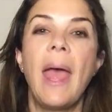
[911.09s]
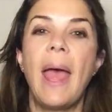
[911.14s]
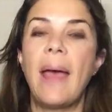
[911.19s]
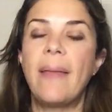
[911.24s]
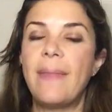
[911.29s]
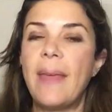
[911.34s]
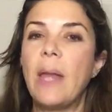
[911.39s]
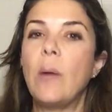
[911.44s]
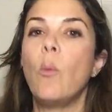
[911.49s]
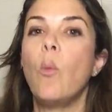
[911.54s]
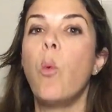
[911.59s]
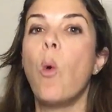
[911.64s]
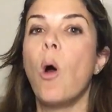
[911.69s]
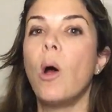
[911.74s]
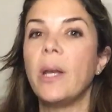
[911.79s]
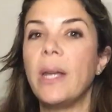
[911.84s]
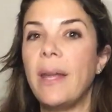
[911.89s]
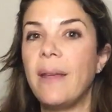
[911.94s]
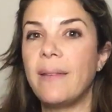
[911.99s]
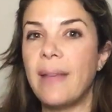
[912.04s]
and then
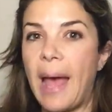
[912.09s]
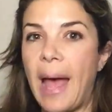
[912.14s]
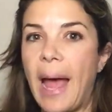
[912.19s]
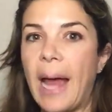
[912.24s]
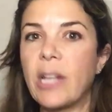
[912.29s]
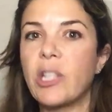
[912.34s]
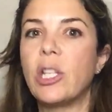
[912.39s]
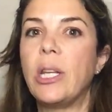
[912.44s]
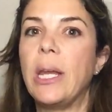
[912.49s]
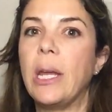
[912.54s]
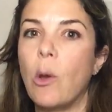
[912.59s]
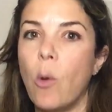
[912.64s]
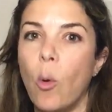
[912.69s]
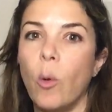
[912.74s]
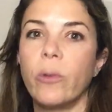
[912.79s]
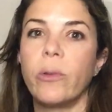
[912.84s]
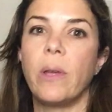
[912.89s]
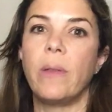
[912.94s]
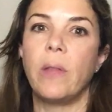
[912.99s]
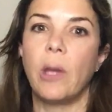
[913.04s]
what is actually
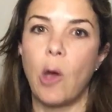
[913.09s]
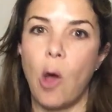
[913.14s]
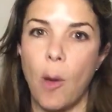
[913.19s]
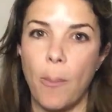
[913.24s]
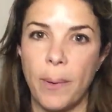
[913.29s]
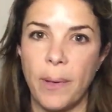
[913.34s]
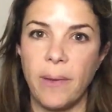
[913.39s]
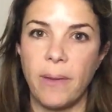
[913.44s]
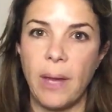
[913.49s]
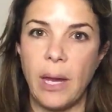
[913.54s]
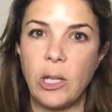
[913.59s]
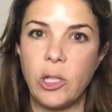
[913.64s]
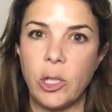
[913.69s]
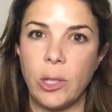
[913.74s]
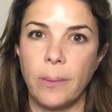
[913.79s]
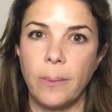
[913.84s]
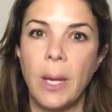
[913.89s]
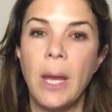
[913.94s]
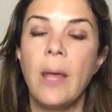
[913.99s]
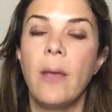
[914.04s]
causing the
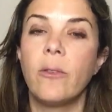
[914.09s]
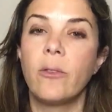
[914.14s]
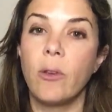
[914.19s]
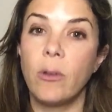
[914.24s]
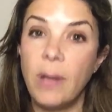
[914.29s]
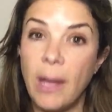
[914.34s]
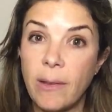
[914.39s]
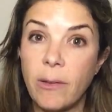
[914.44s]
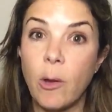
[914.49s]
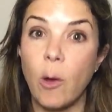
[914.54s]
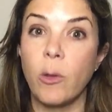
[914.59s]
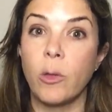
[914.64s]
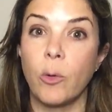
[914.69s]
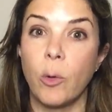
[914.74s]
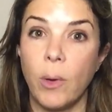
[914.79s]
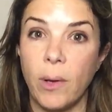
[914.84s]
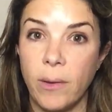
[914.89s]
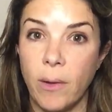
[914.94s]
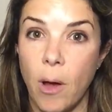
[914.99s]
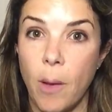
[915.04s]
compensation. So let's go
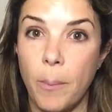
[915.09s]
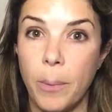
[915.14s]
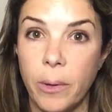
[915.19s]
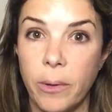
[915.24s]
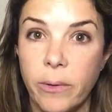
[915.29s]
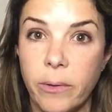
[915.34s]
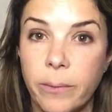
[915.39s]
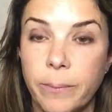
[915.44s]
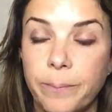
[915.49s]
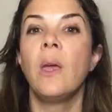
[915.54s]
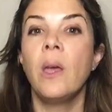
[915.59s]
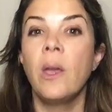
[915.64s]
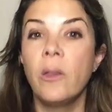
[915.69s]
through examples.